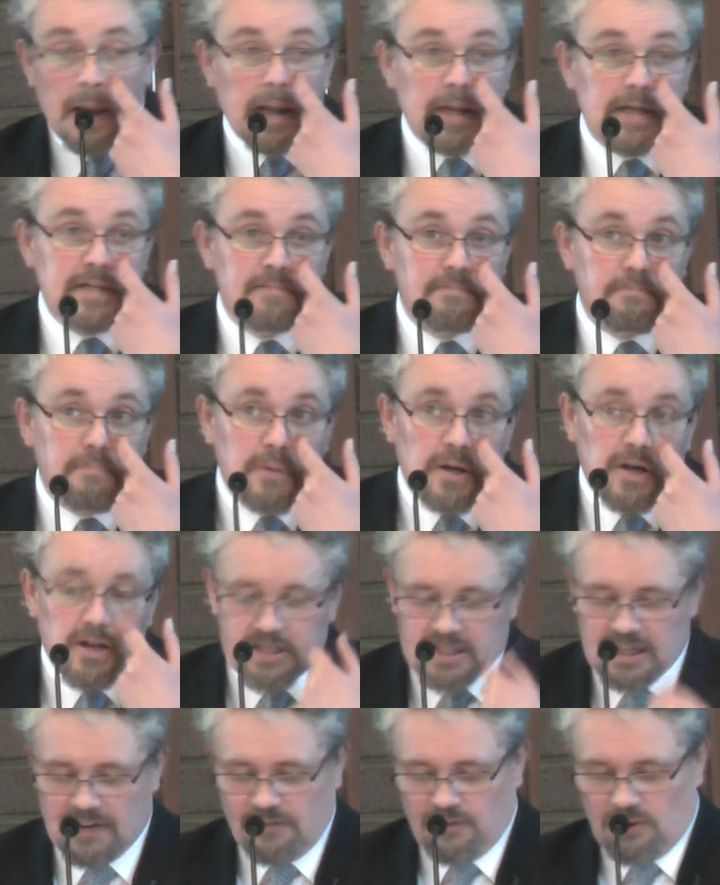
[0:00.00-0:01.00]
He's
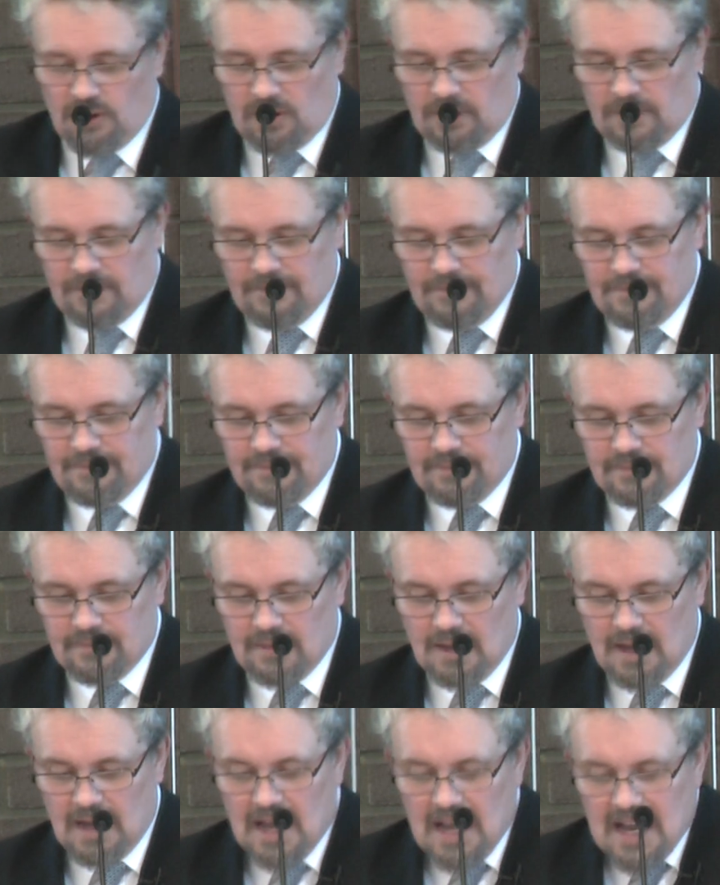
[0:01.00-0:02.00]
merciful.
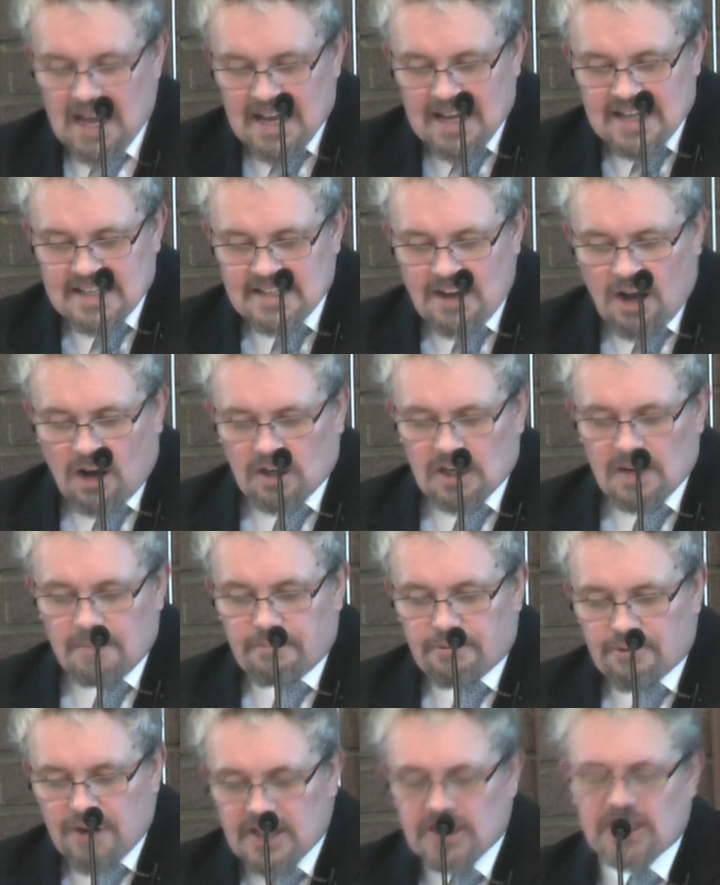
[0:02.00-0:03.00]
He's not
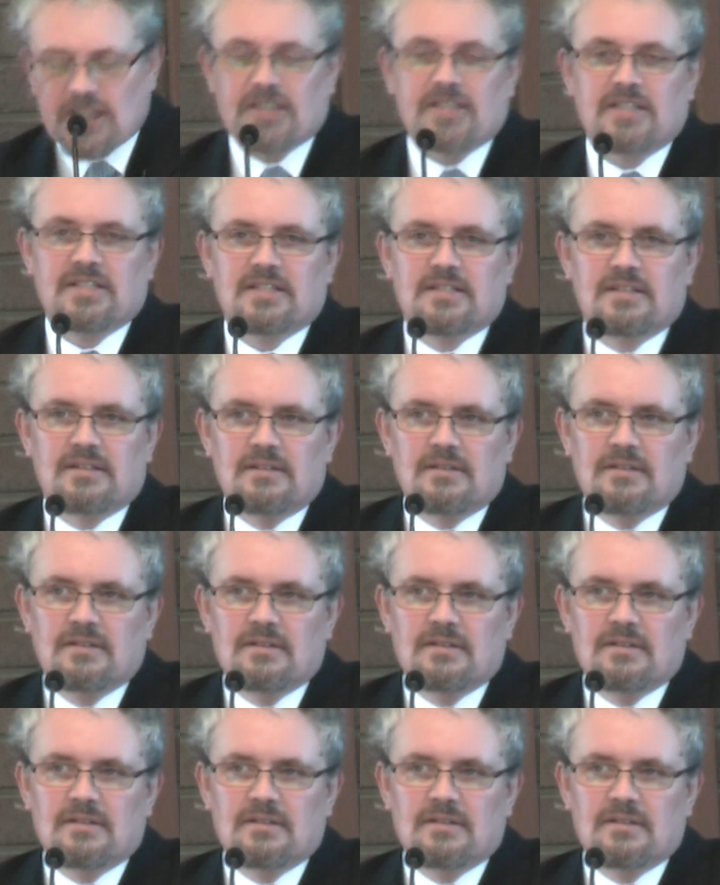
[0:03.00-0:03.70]
capricious.